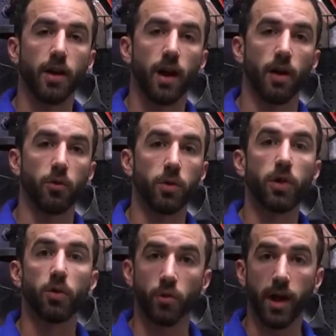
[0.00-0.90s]

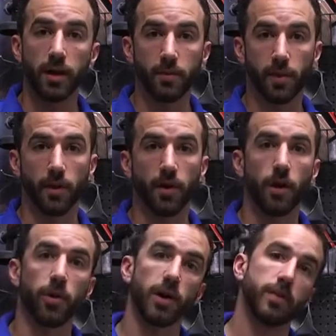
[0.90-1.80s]
real red pearl
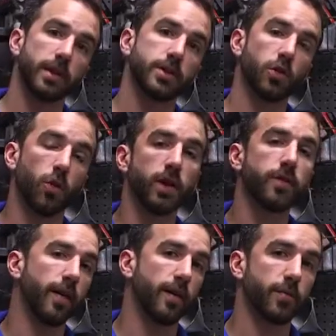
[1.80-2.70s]
and we're going to mix
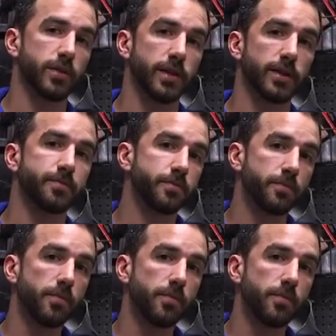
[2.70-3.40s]
25%